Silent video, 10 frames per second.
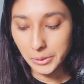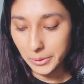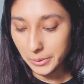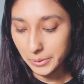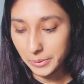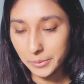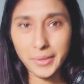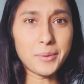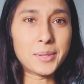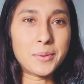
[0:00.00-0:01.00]
Ooh,
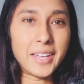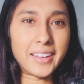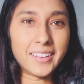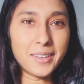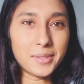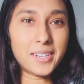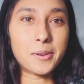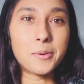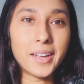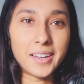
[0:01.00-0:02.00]
that was quick. That was like
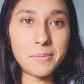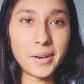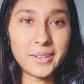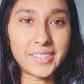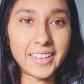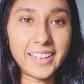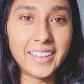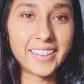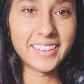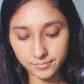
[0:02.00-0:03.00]
a quick unboxing.
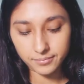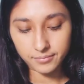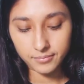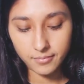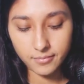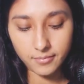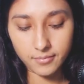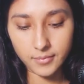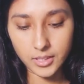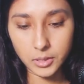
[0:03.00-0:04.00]

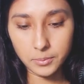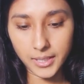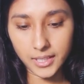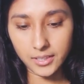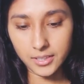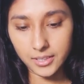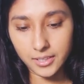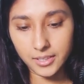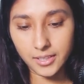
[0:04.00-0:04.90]
Oh my god,